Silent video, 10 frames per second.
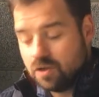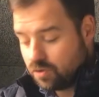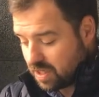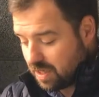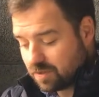
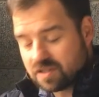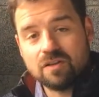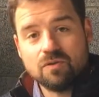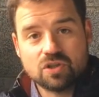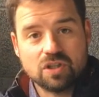To keep the
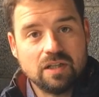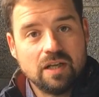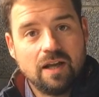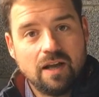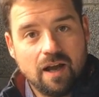solution
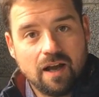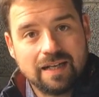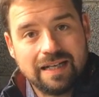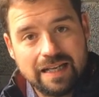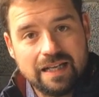
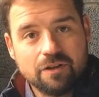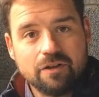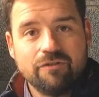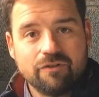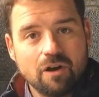cleaner
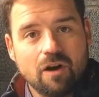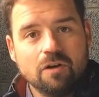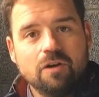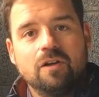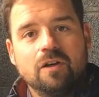for
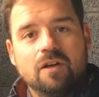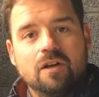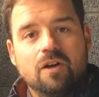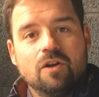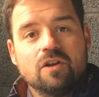longer,
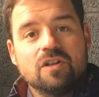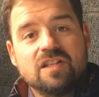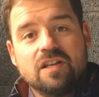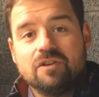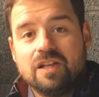
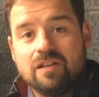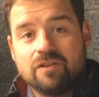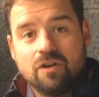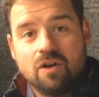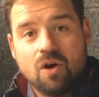consider
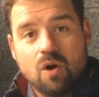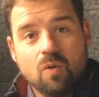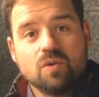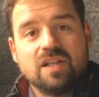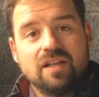either
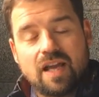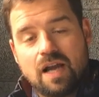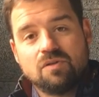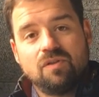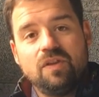hosing the
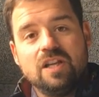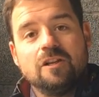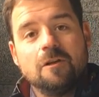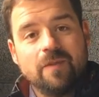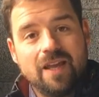cow's
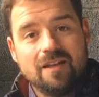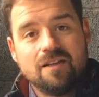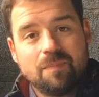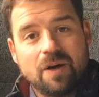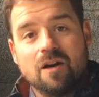feet in
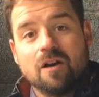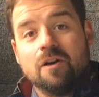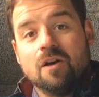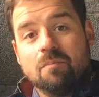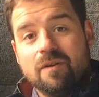the parlour
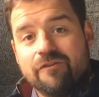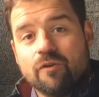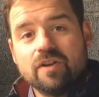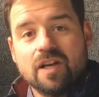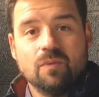
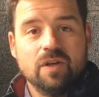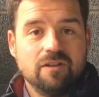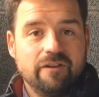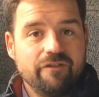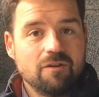before they go
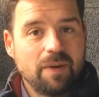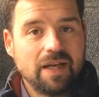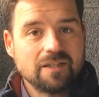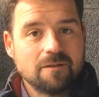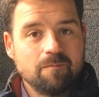into the
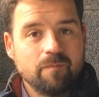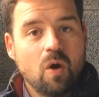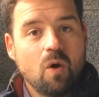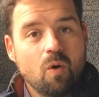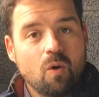footbaths,
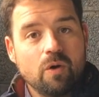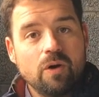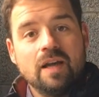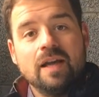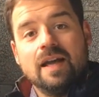or
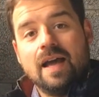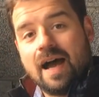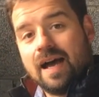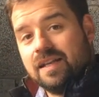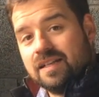
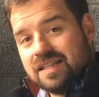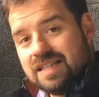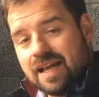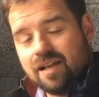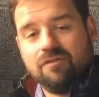add in a
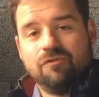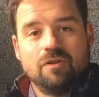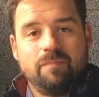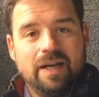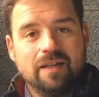second
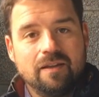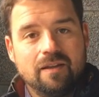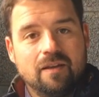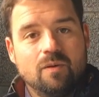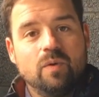footbath
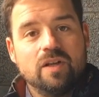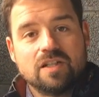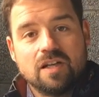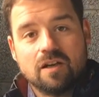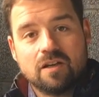
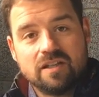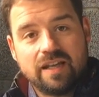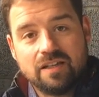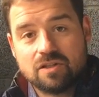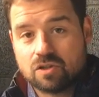which
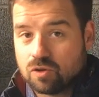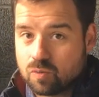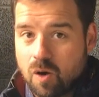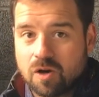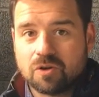contains just
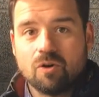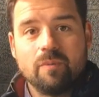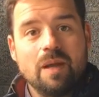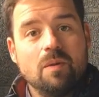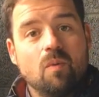water, or
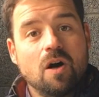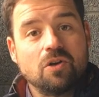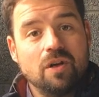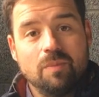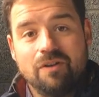maybe
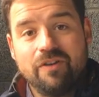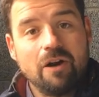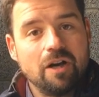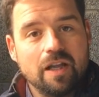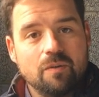water and a bit of
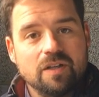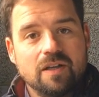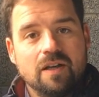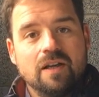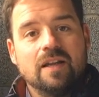fairy liquid,
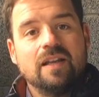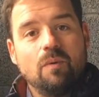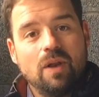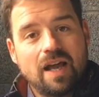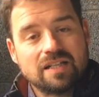that
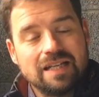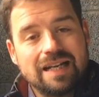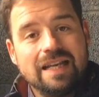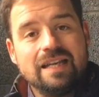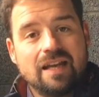will actually
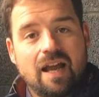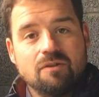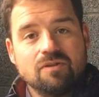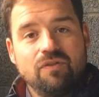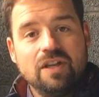clean the
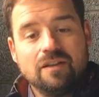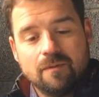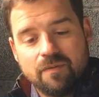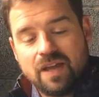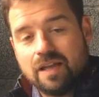cow's feet,
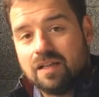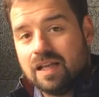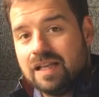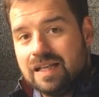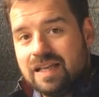then
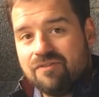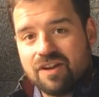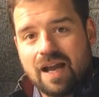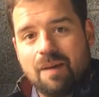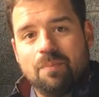leave a
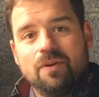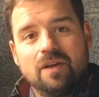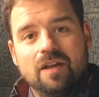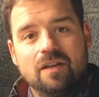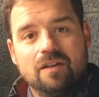gap
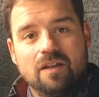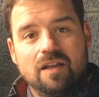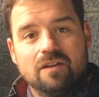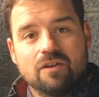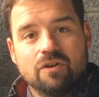in
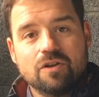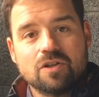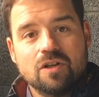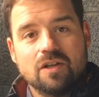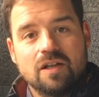the
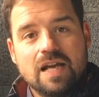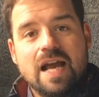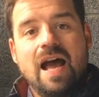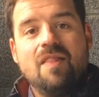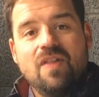crush,
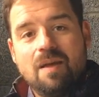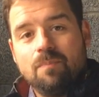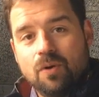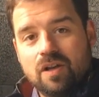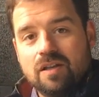and then
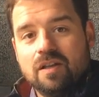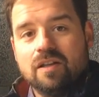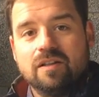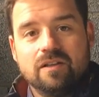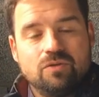put in
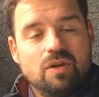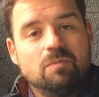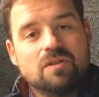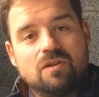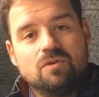the
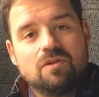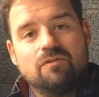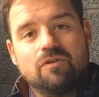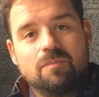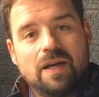treatment solution
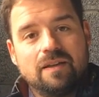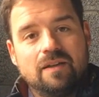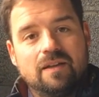footbath.